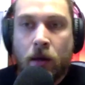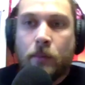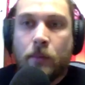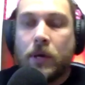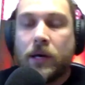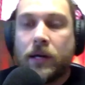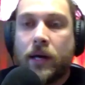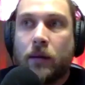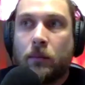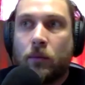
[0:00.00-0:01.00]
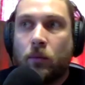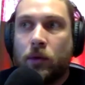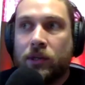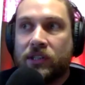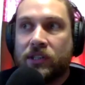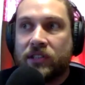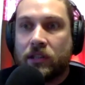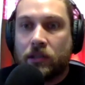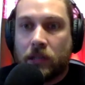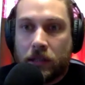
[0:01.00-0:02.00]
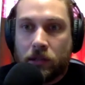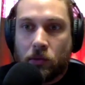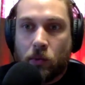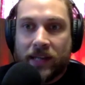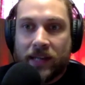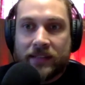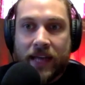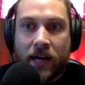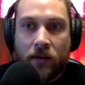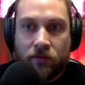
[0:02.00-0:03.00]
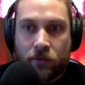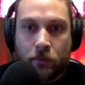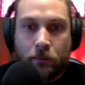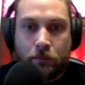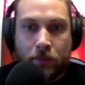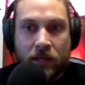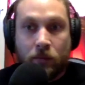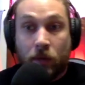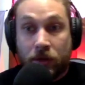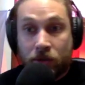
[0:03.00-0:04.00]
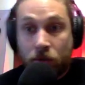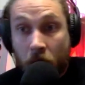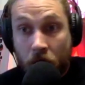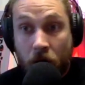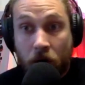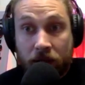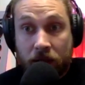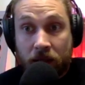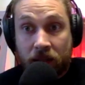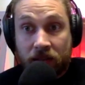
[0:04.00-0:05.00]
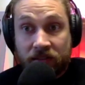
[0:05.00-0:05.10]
but we're just a little ways out from being where you are on kids.